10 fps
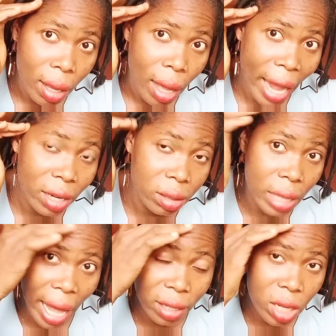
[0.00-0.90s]
I
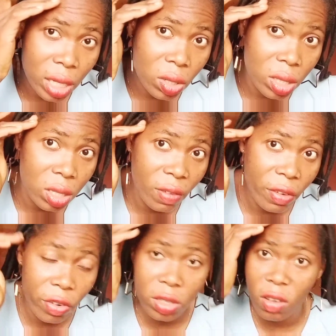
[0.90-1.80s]
take notice of the
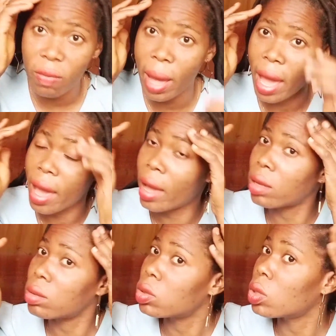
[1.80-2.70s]
front of my hair
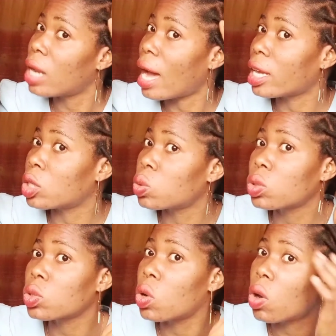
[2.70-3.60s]
so that it
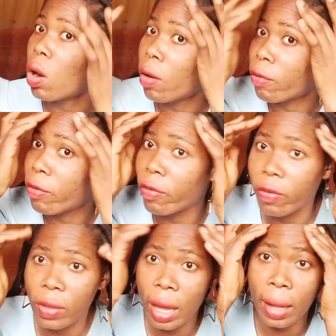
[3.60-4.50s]
won't go off.
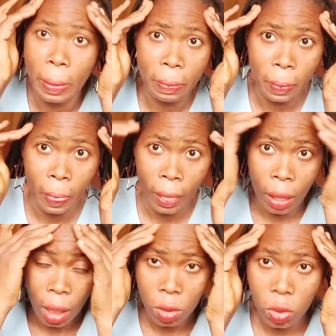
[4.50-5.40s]
Yeah.
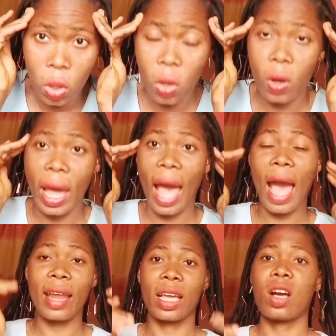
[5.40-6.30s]
So
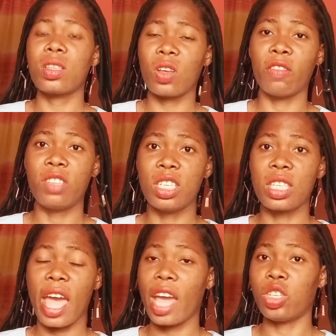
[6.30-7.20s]
at the course of this
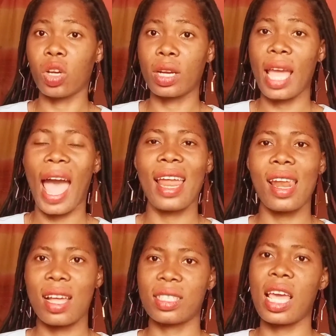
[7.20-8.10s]
hair journey, I
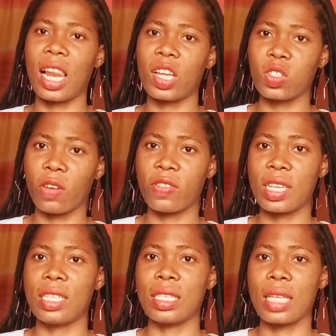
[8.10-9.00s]
learned a lot of
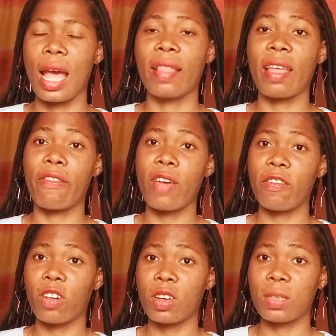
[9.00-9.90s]
things that
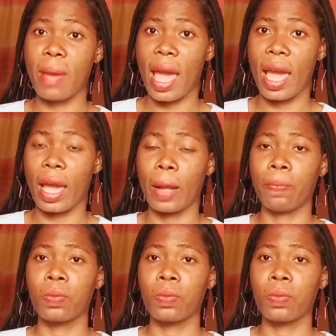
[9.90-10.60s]
favors my hair.